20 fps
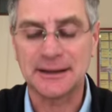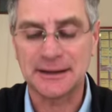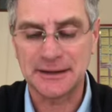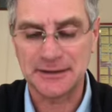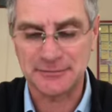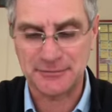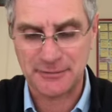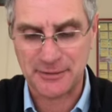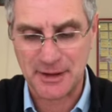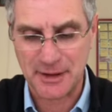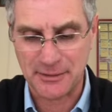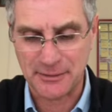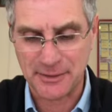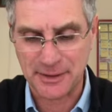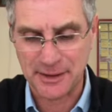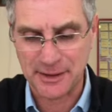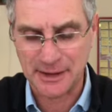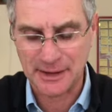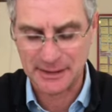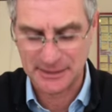
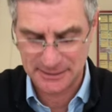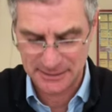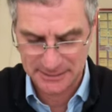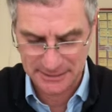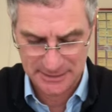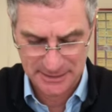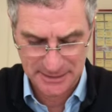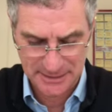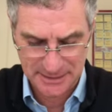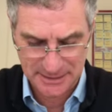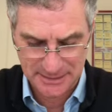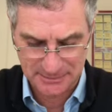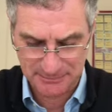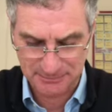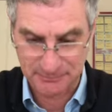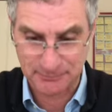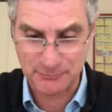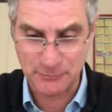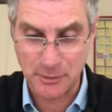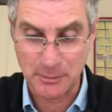Ferrari in the
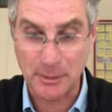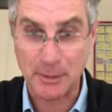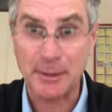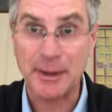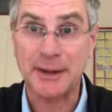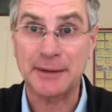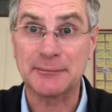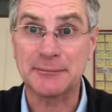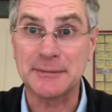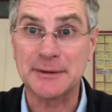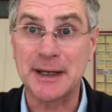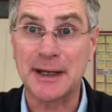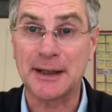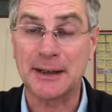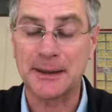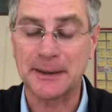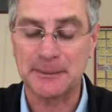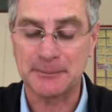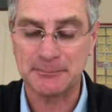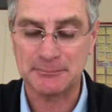Formula One
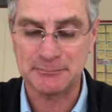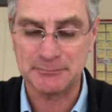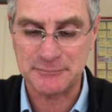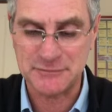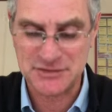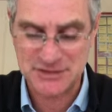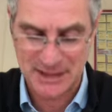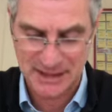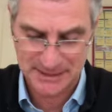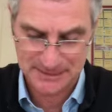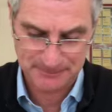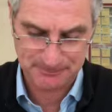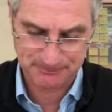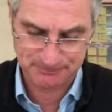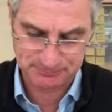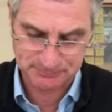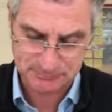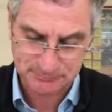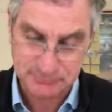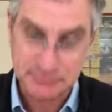set,
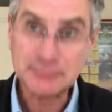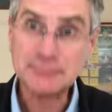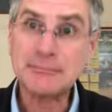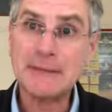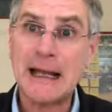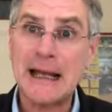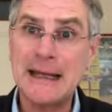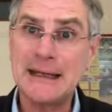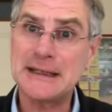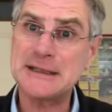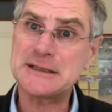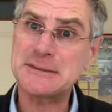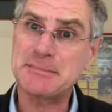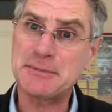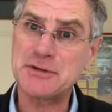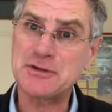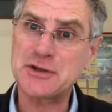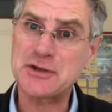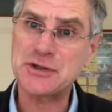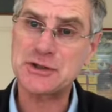and that's the
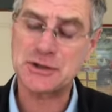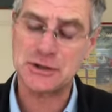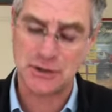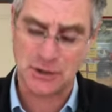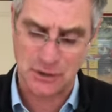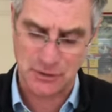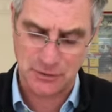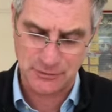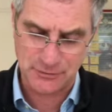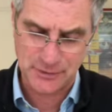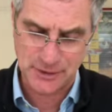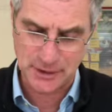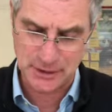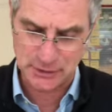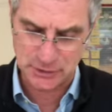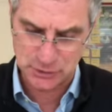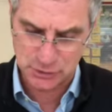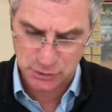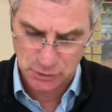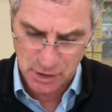position of
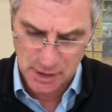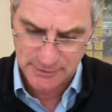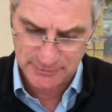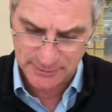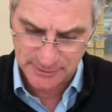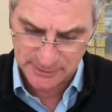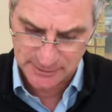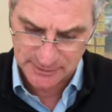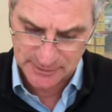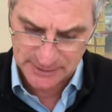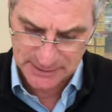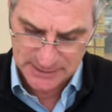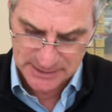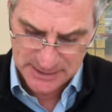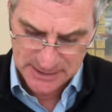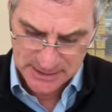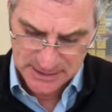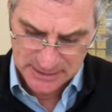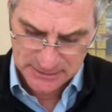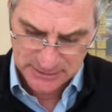the driver.
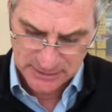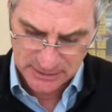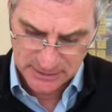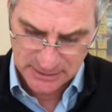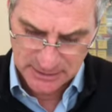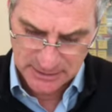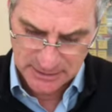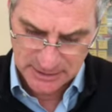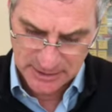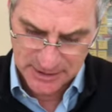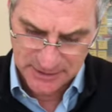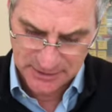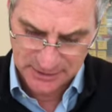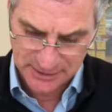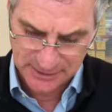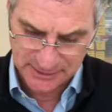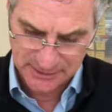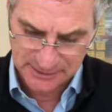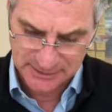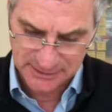So I
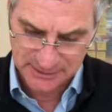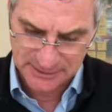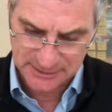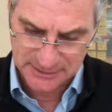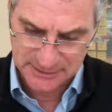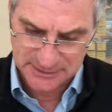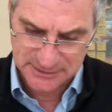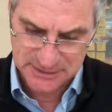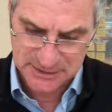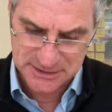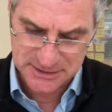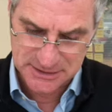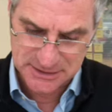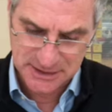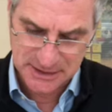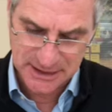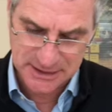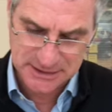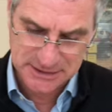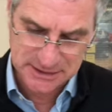think he's
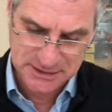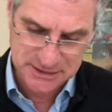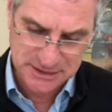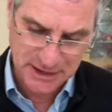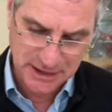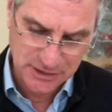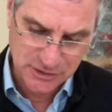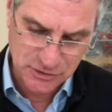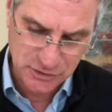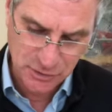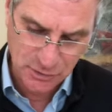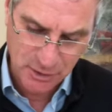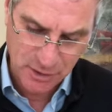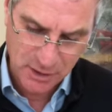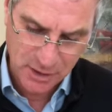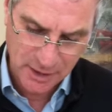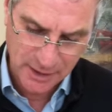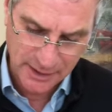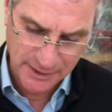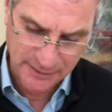just sitting too
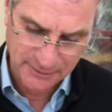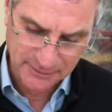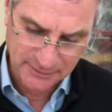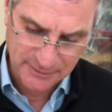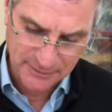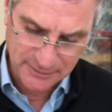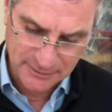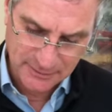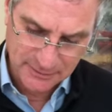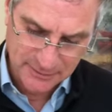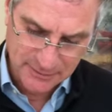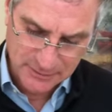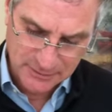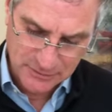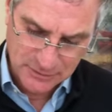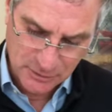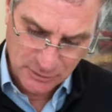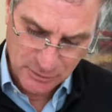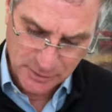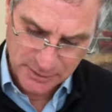high.
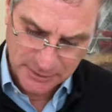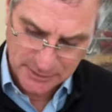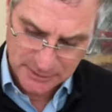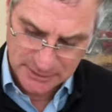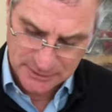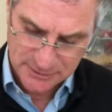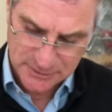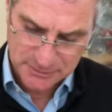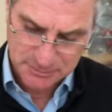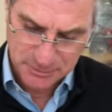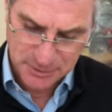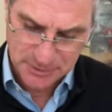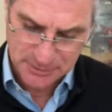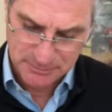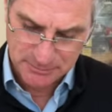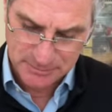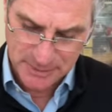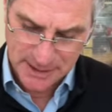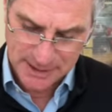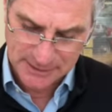So I'll just put him
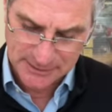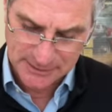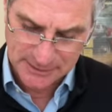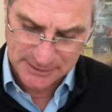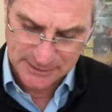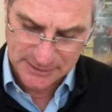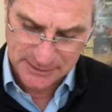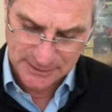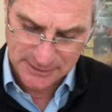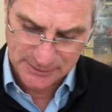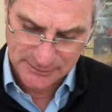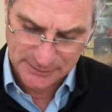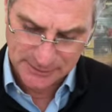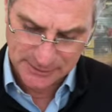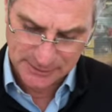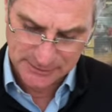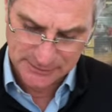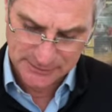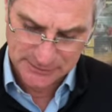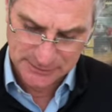back in the car
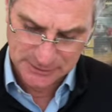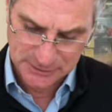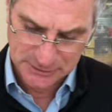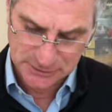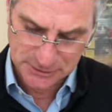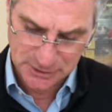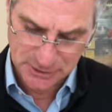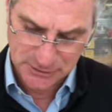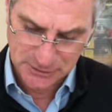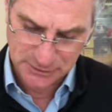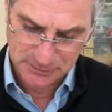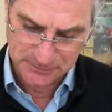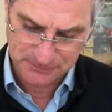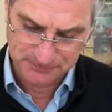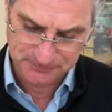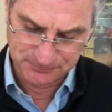and show you.